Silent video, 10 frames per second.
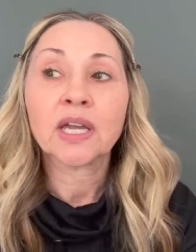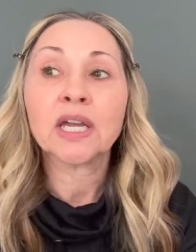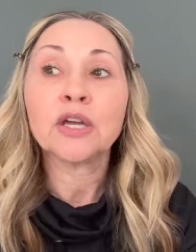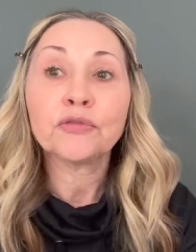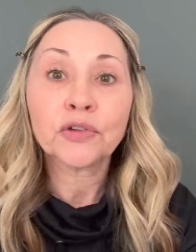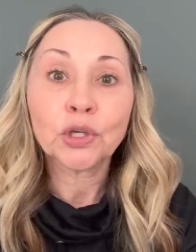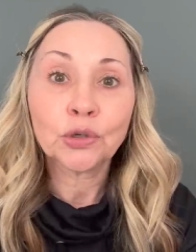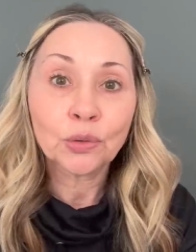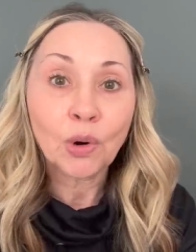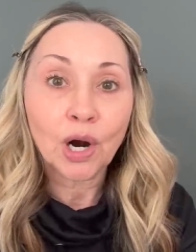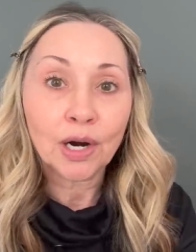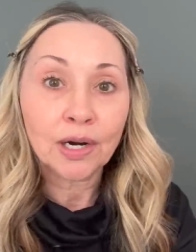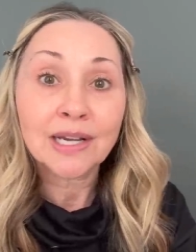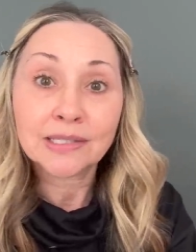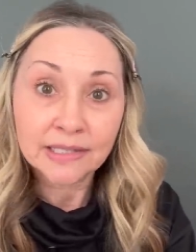If you are
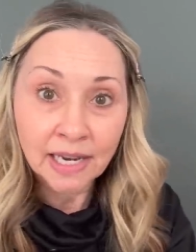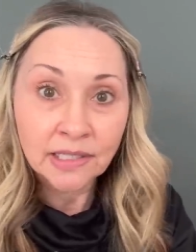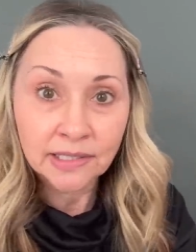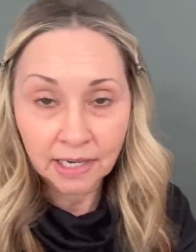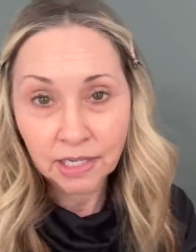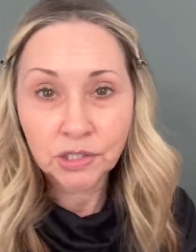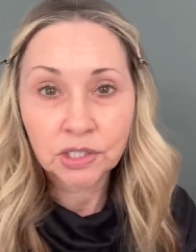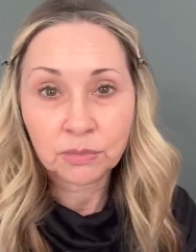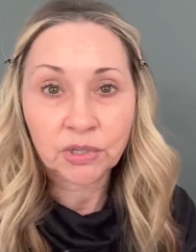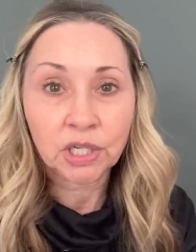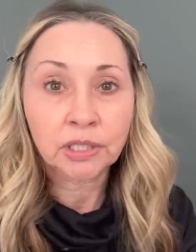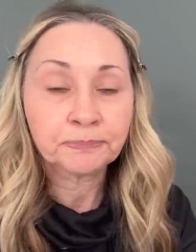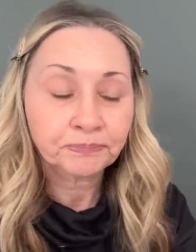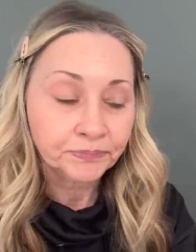a Saint customer,